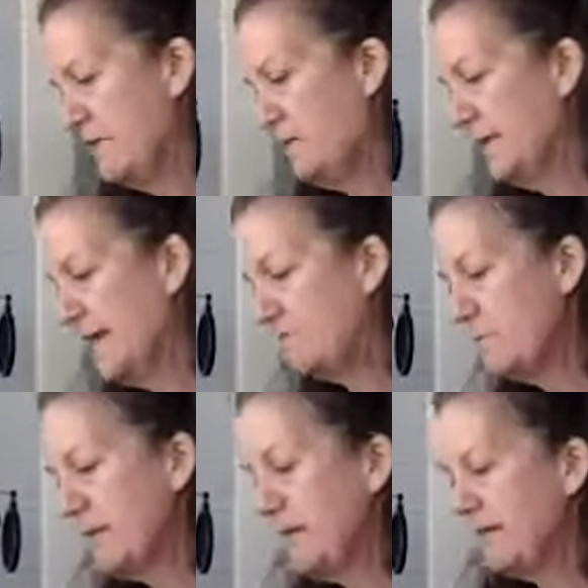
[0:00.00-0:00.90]
You only have to
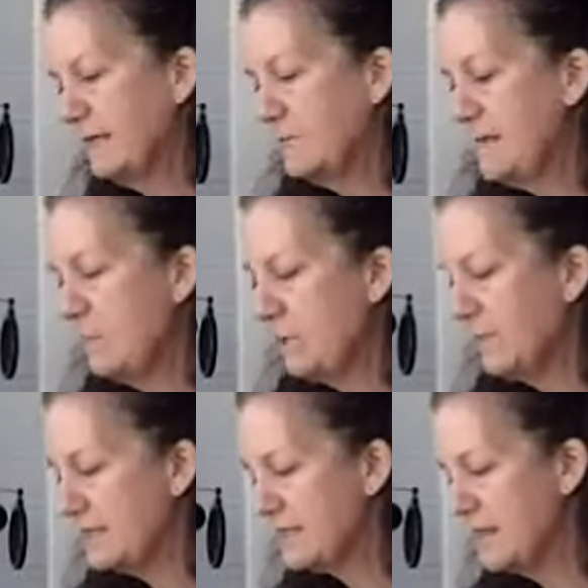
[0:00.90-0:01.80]
make it meet
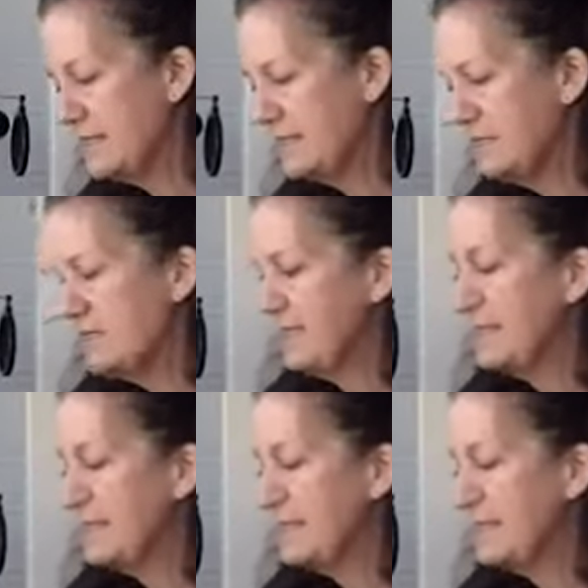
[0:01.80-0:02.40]
where the side seam is.